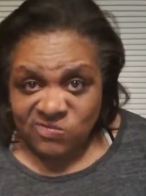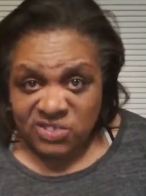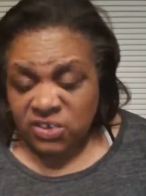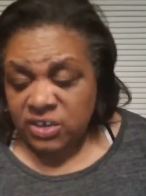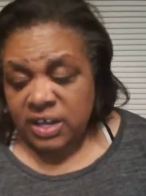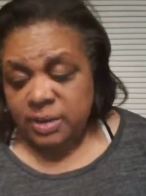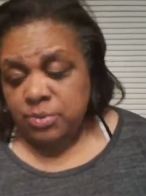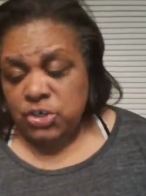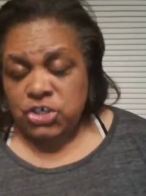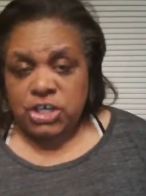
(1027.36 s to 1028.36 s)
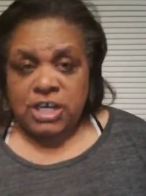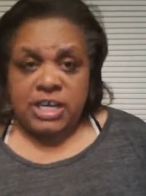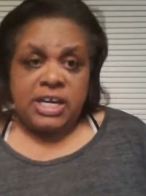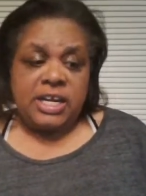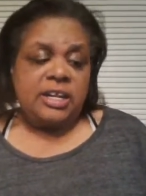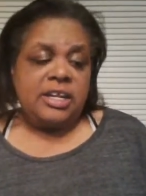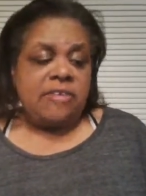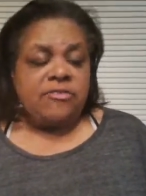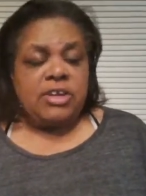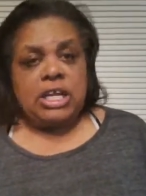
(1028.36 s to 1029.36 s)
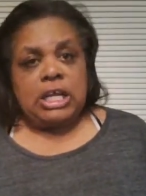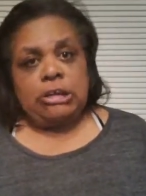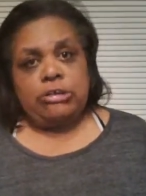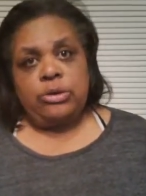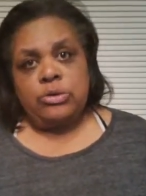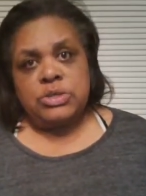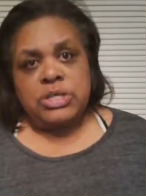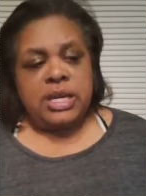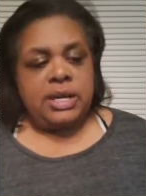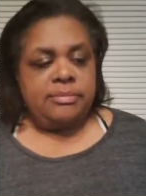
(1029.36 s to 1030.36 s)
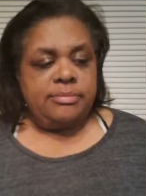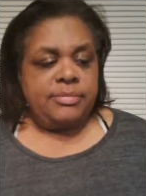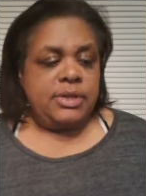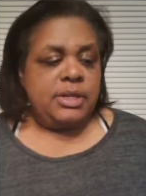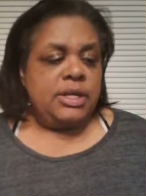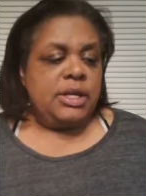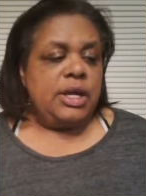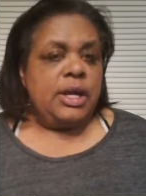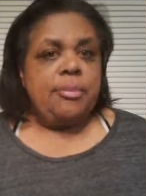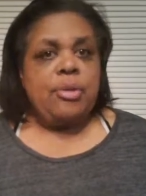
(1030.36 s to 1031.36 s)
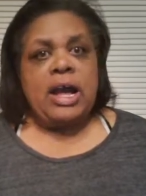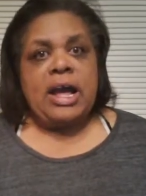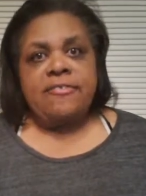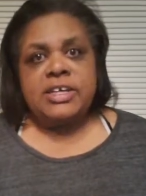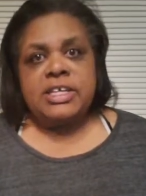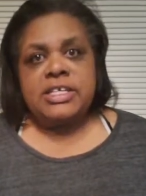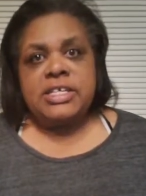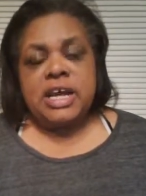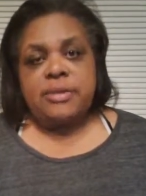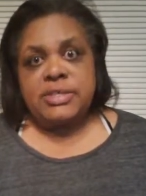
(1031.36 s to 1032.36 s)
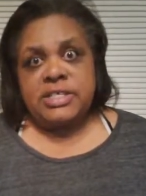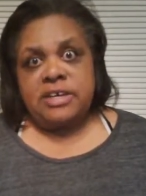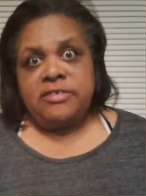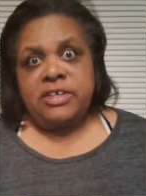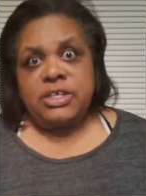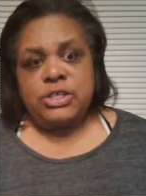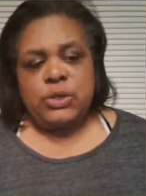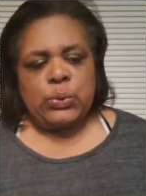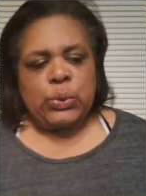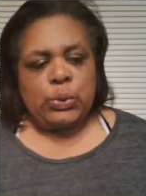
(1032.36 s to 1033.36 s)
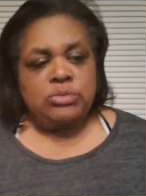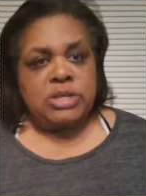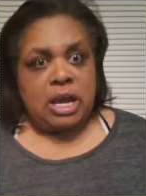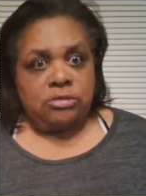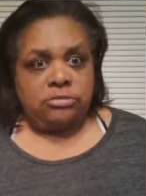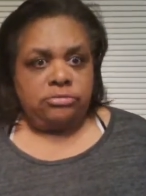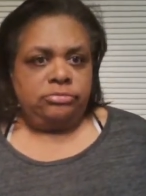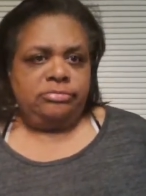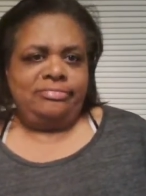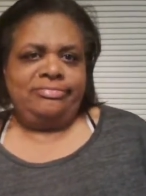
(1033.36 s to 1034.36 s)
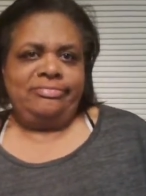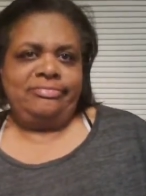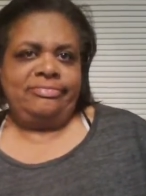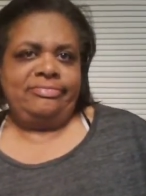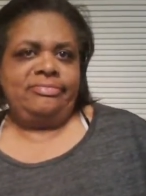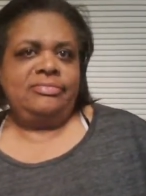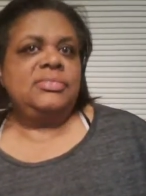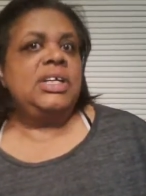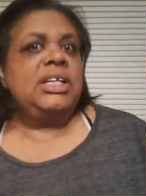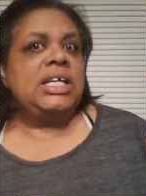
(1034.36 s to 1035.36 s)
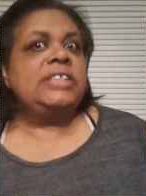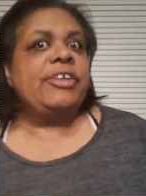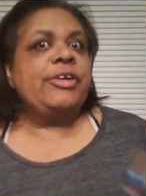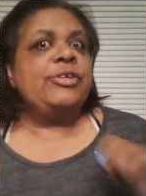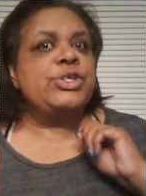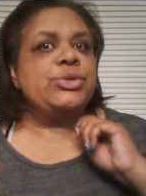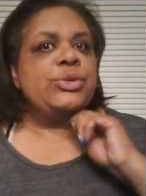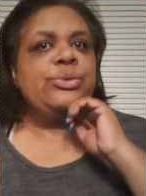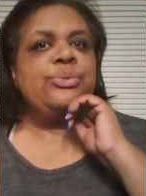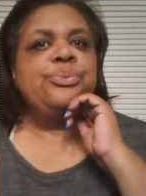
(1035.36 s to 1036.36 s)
They're not appreciated, definitely in our own time a prophet is not received in his own hometown. And that's very true.